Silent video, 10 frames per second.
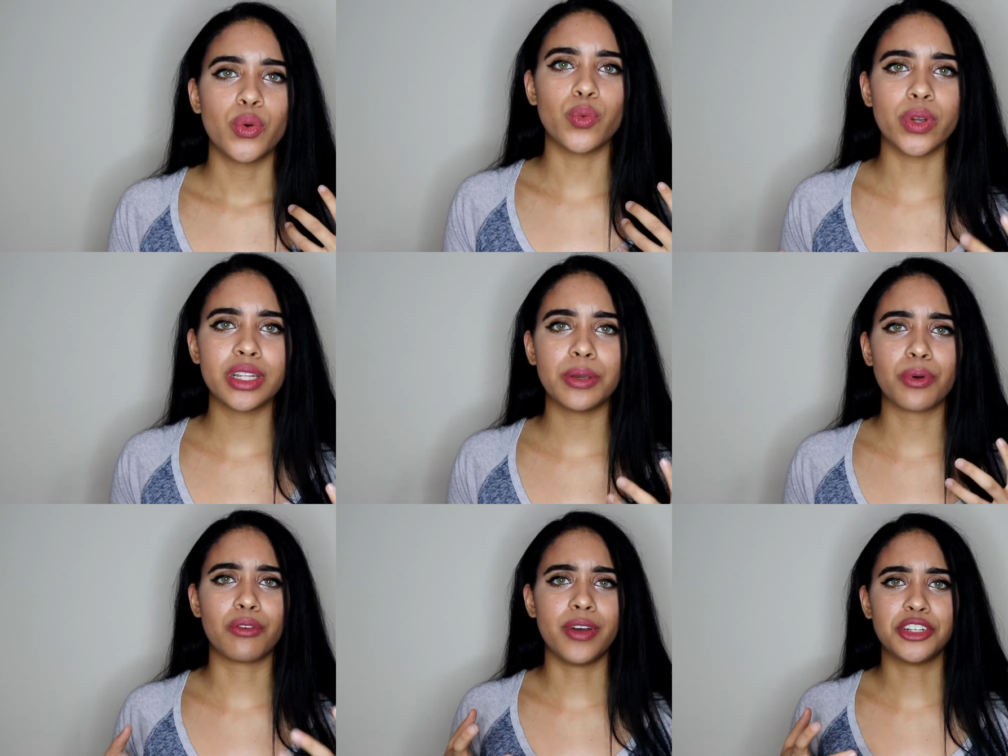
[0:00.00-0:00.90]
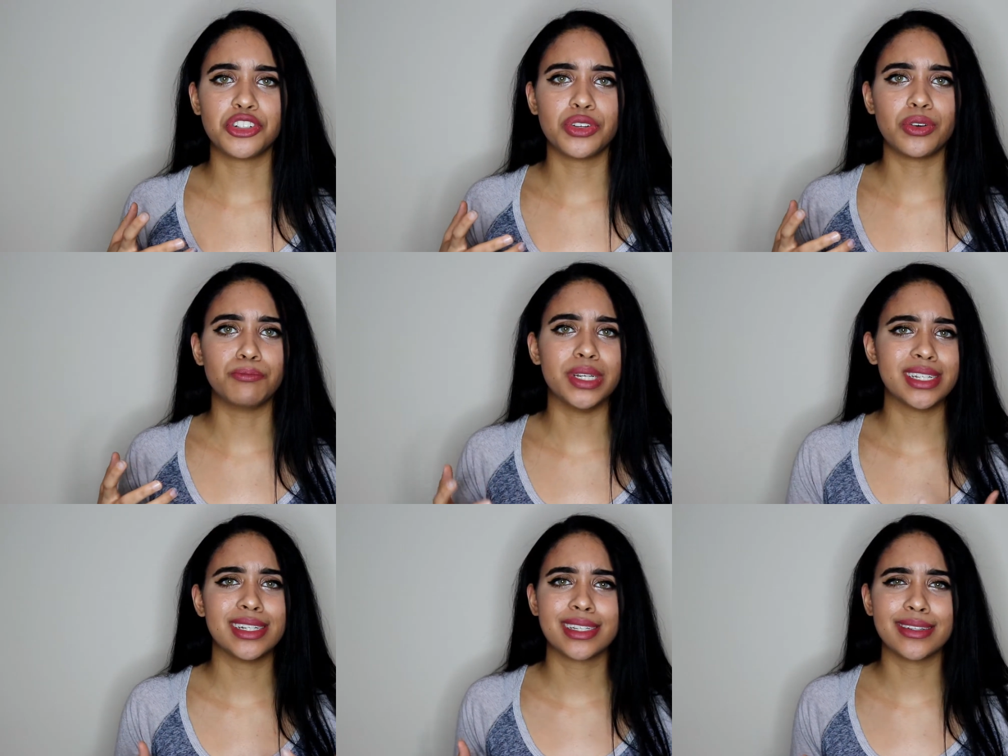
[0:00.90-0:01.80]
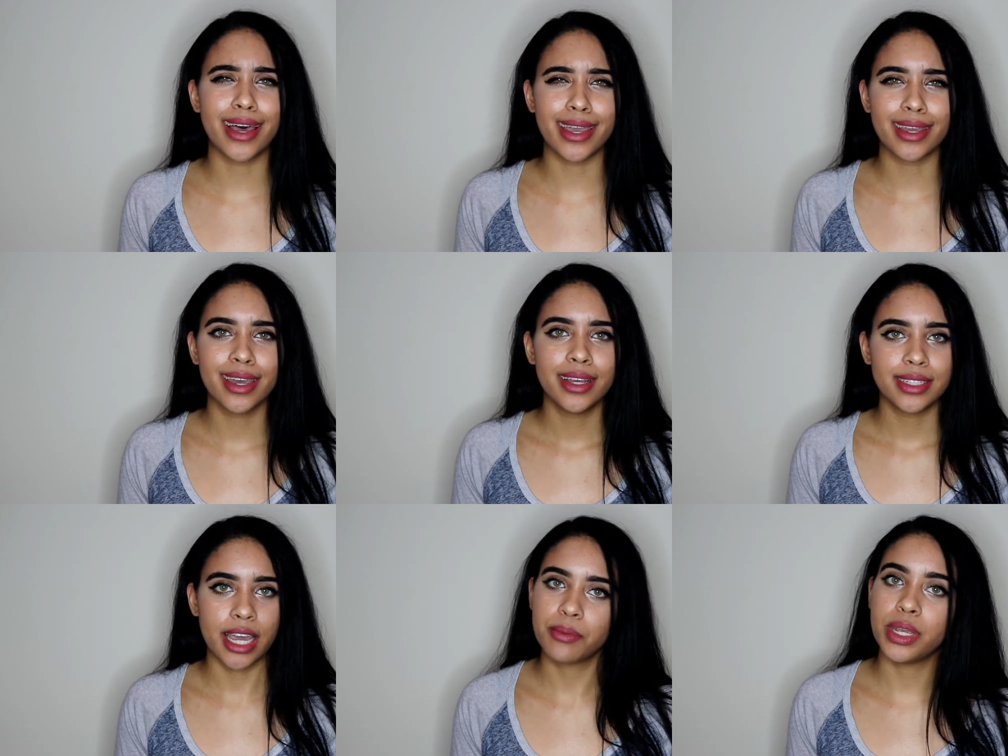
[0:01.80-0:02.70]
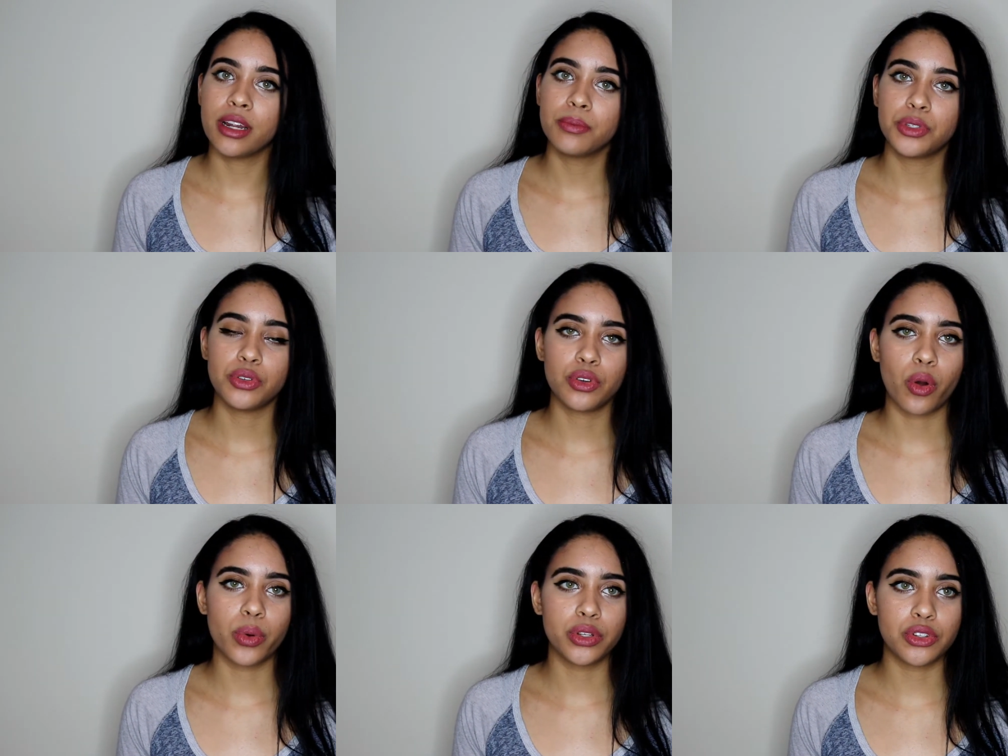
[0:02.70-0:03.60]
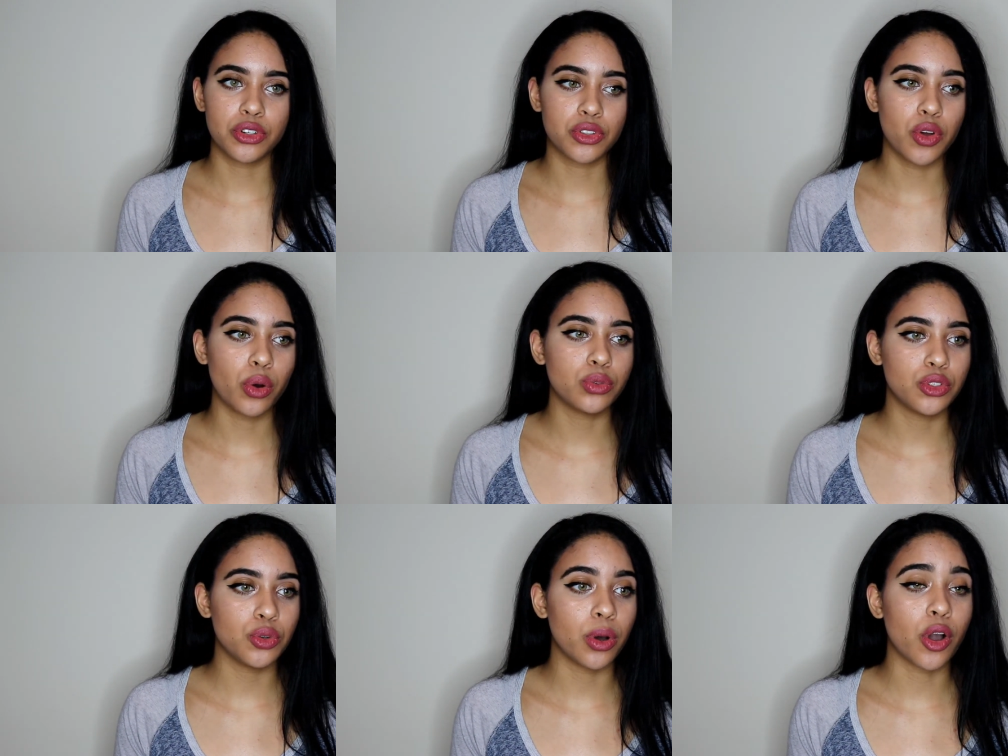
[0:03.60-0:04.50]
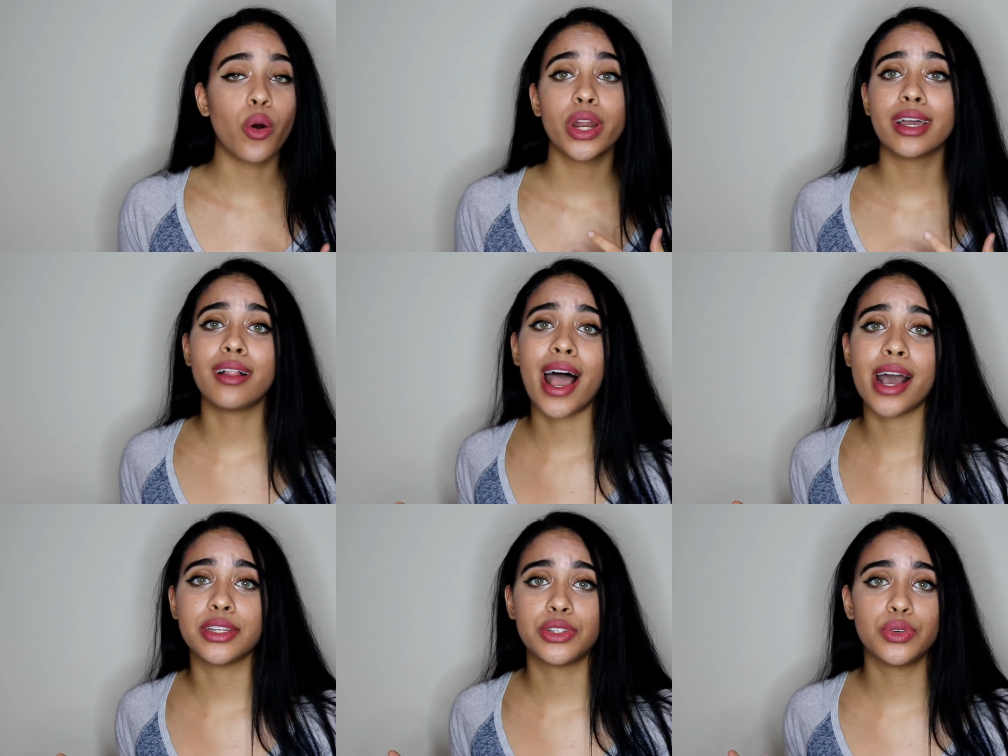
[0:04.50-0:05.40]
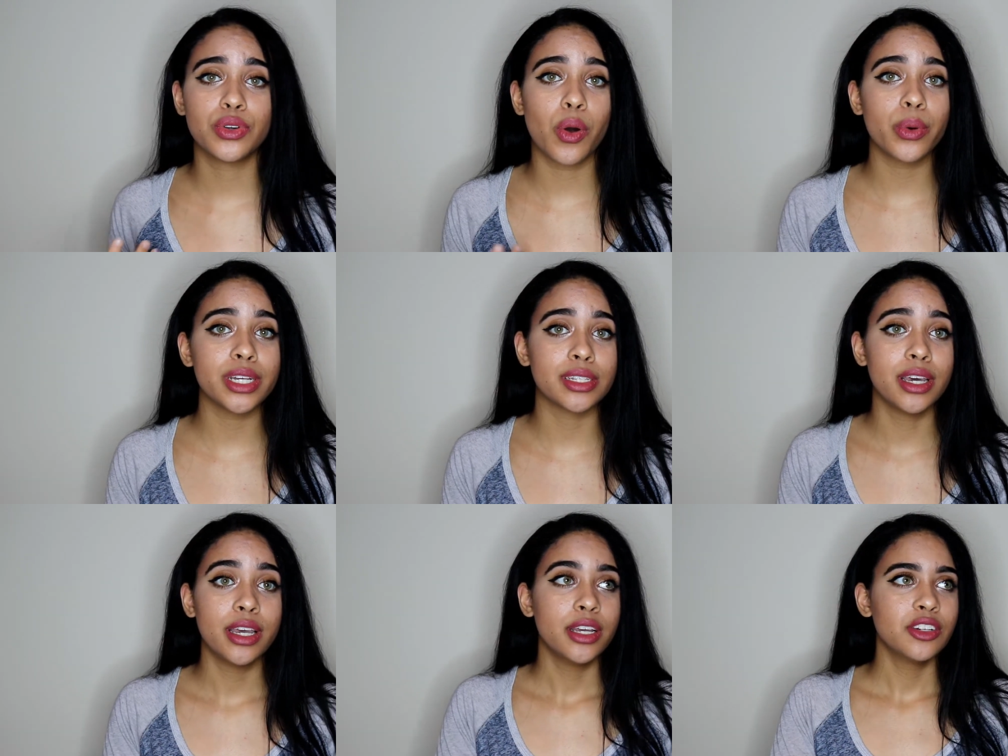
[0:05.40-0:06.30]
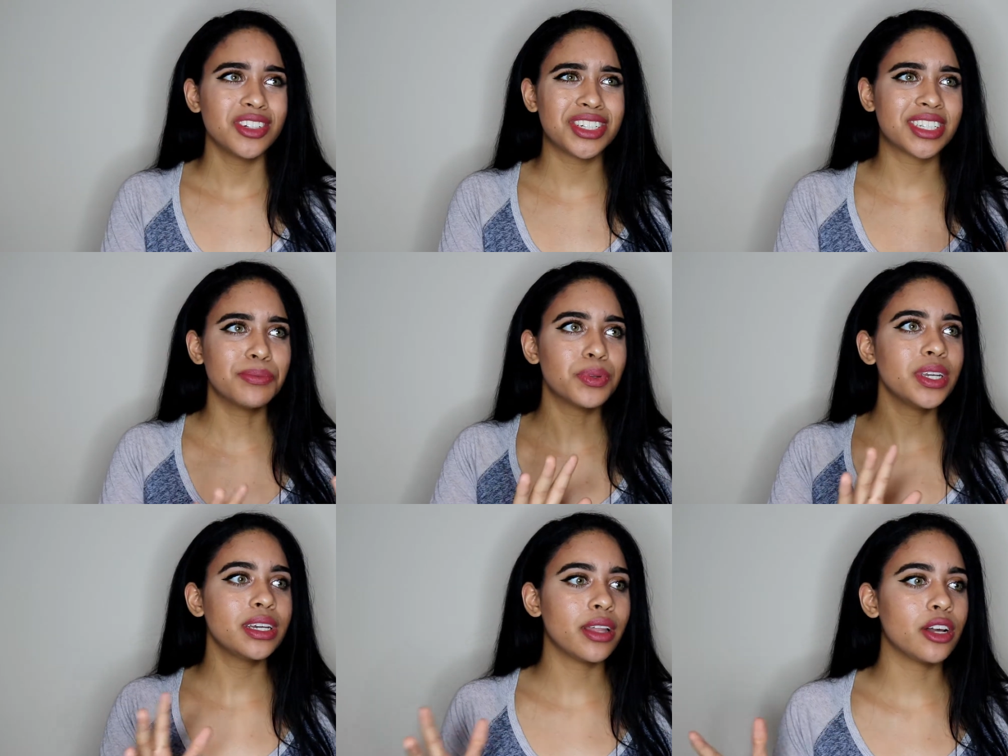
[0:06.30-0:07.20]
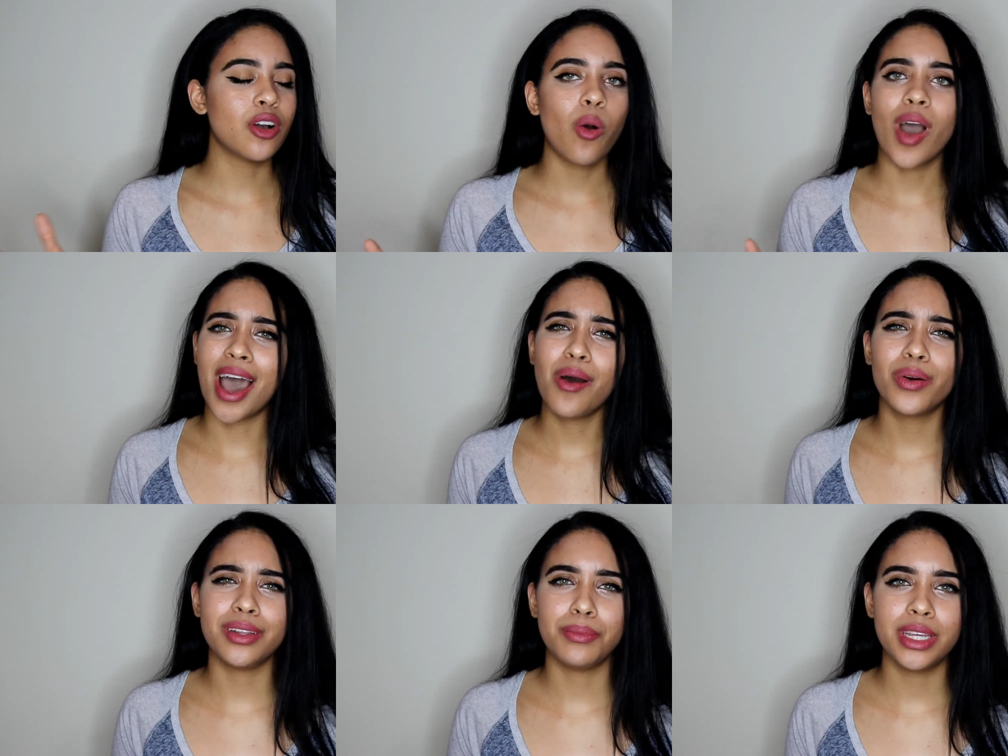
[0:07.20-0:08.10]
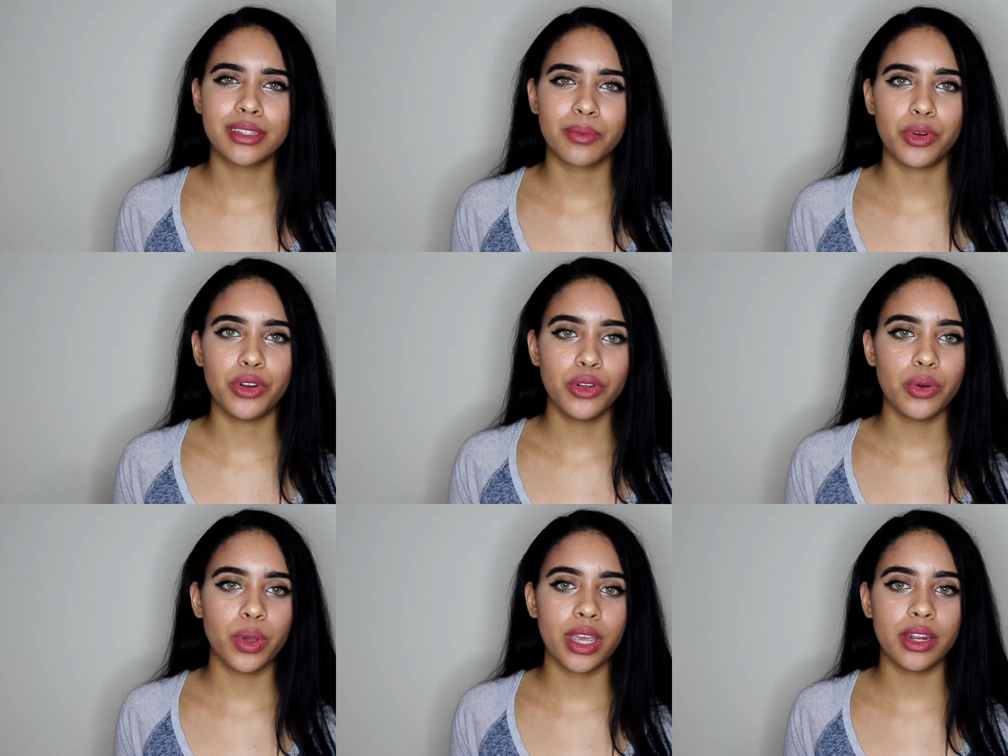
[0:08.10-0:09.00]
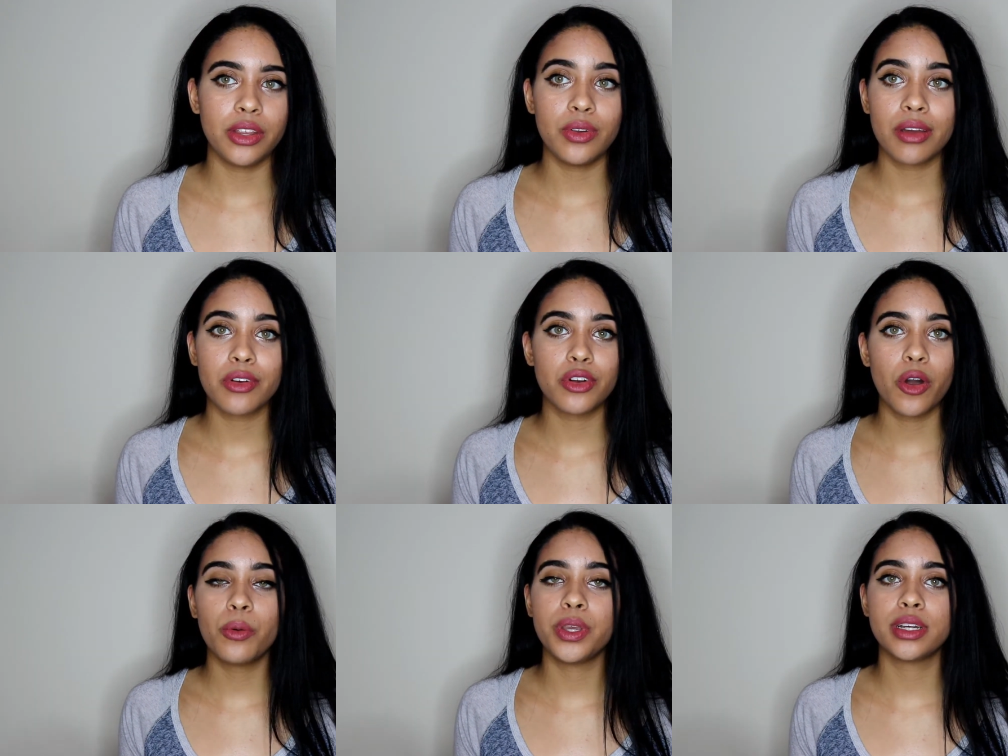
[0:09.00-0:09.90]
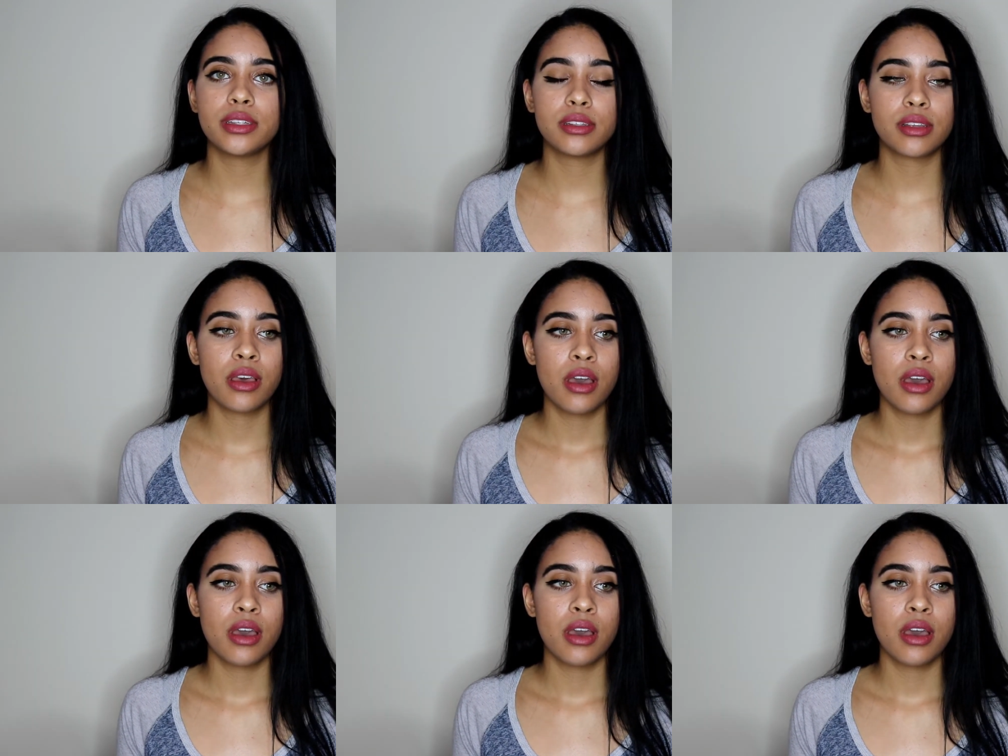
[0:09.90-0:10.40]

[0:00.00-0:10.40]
really professional business-like tech meetups. You could always just go to a coding class. You could always just simply like go out and meet someone new, and you never know, because